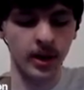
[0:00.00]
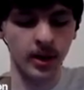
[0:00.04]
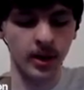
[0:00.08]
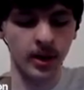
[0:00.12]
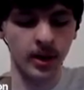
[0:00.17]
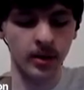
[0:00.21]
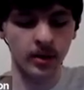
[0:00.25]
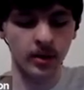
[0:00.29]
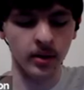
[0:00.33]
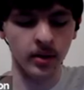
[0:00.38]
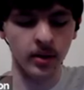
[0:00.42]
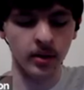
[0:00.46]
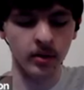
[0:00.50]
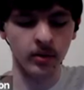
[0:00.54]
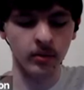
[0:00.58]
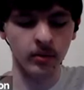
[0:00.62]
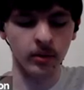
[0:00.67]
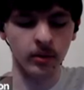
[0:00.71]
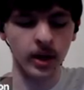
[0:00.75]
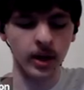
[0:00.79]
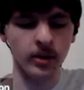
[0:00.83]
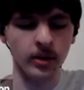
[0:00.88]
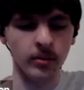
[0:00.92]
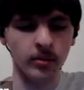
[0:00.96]
the
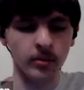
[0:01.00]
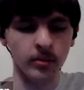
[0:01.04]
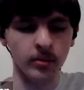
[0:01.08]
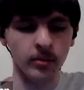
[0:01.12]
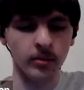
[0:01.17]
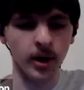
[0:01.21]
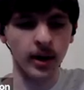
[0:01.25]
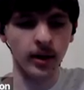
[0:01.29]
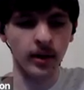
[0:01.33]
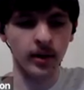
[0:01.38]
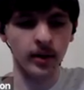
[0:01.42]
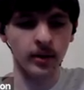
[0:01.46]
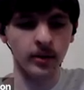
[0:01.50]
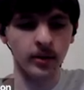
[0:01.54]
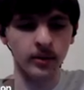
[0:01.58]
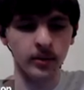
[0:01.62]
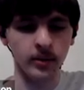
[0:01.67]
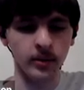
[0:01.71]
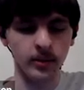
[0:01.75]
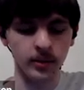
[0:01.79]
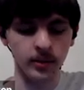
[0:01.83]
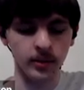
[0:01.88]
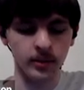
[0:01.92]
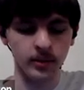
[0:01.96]
red
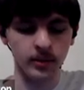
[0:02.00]
wire.